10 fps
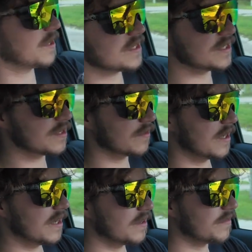because these don't
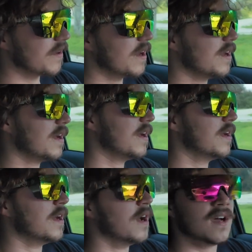have
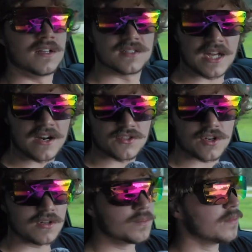tires
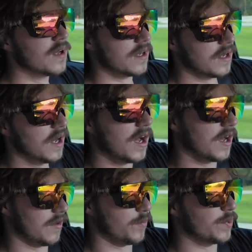on them,
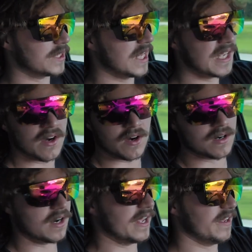but they
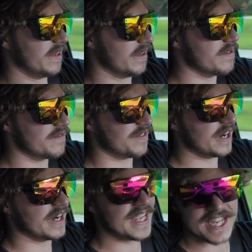are a
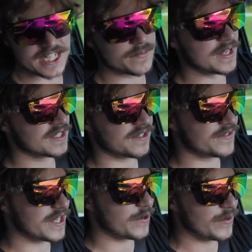very
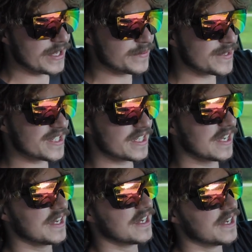expensive set of rims.
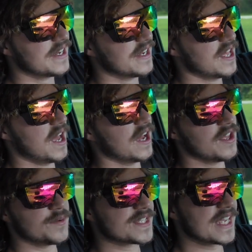
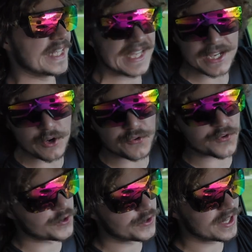He was saying they go
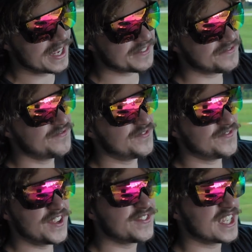for like
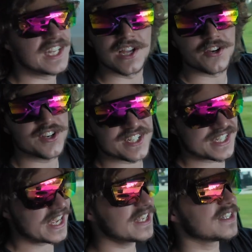$1,500 a
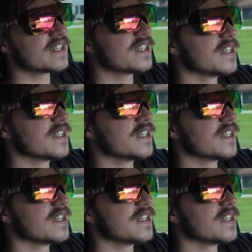set.